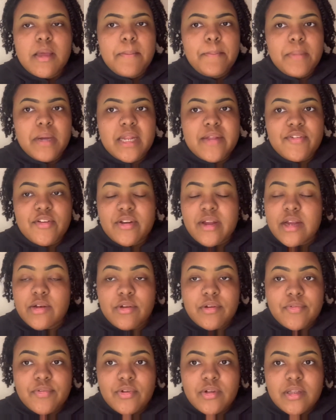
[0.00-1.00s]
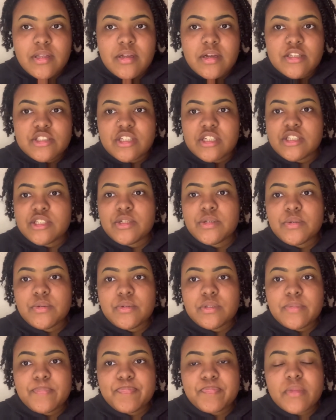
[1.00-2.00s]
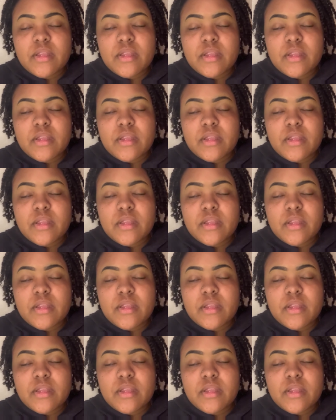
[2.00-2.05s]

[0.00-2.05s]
But if you're not doing a full look, just use